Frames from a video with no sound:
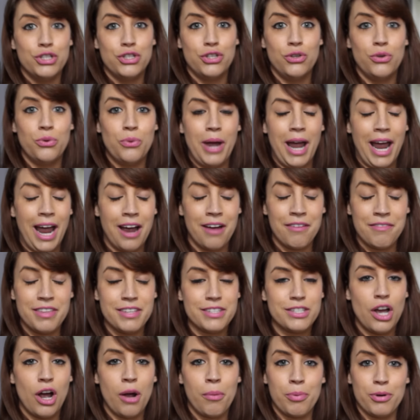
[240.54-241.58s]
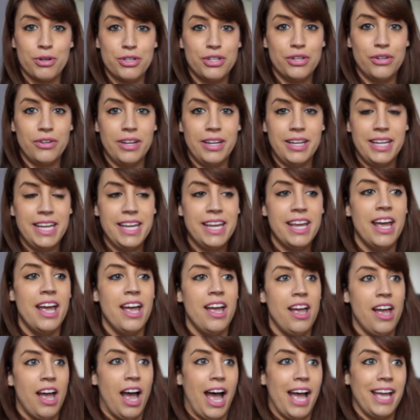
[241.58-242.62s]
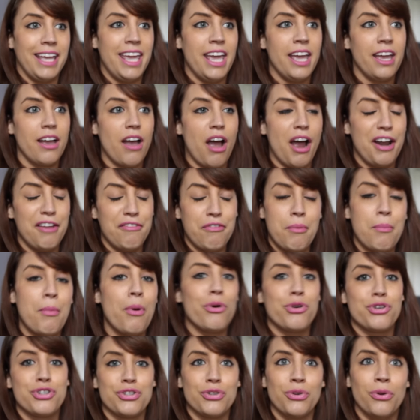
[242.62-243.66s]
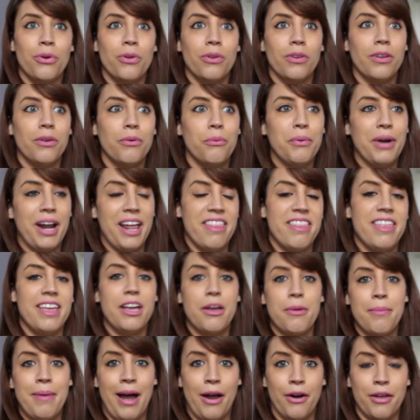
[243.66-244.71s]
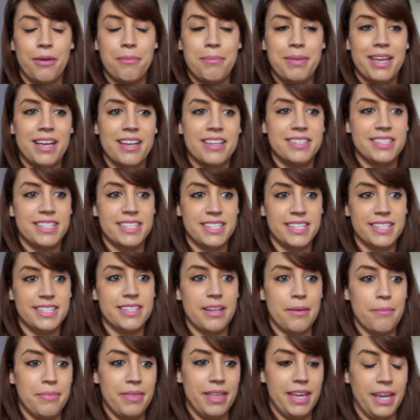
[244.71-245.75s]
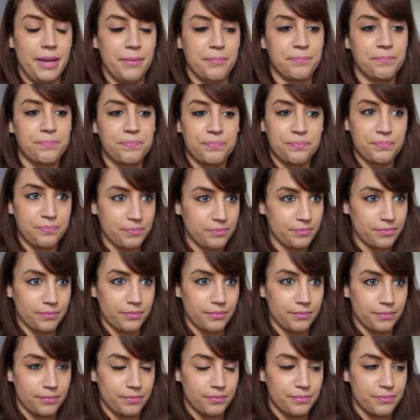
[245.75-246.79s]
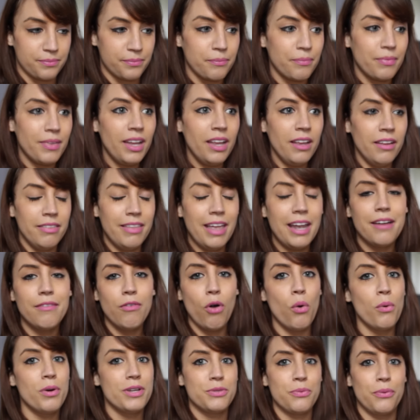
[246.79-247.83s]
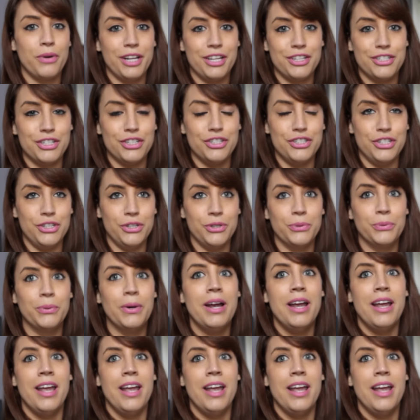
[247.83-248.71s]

to have this opportunity. I get kind of emotional when I think about it because this is something that I've always wanted to do.